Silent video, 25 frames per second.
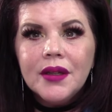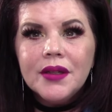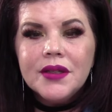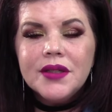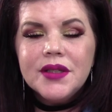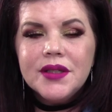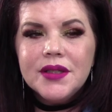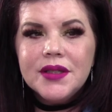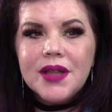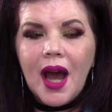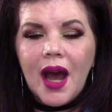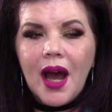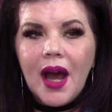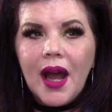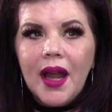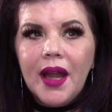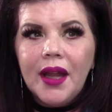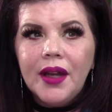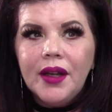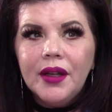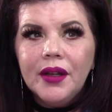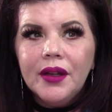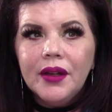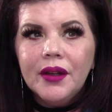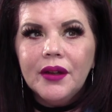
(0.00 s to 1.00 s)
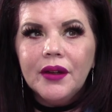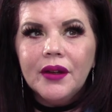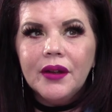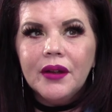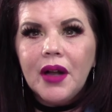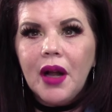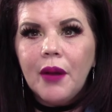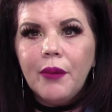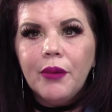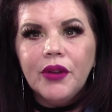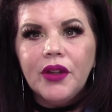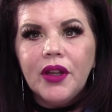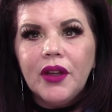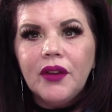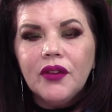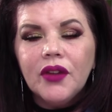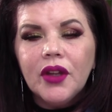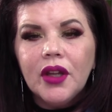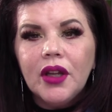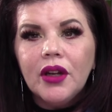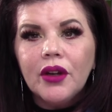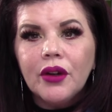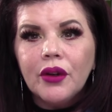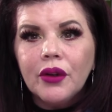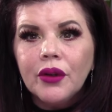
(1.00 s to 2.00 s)
died a couple days
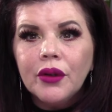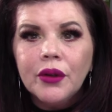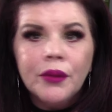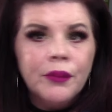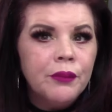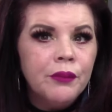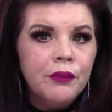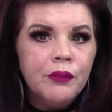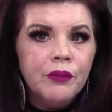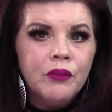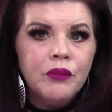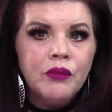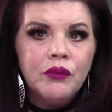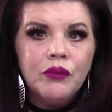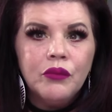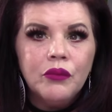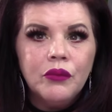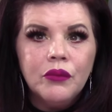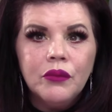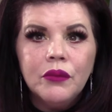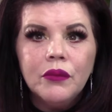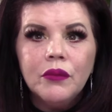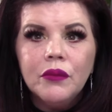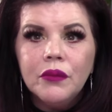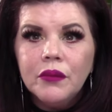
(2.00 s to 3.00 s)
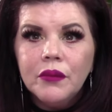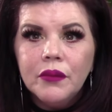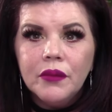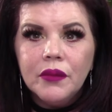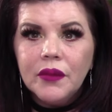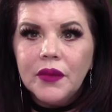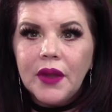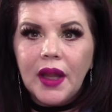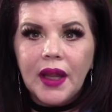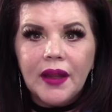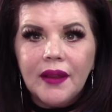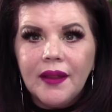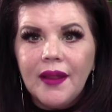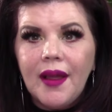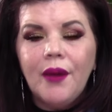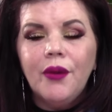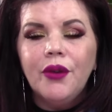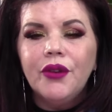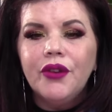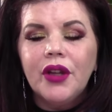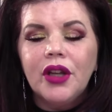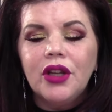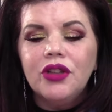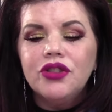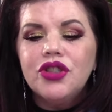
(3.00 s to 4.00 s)
later. Like, that
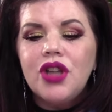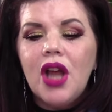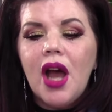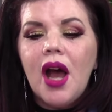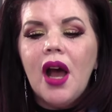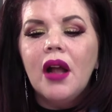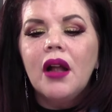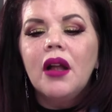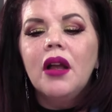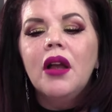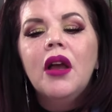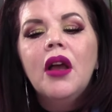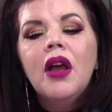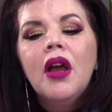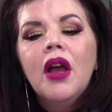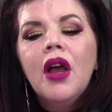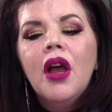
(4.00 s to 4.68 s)
was like a shock.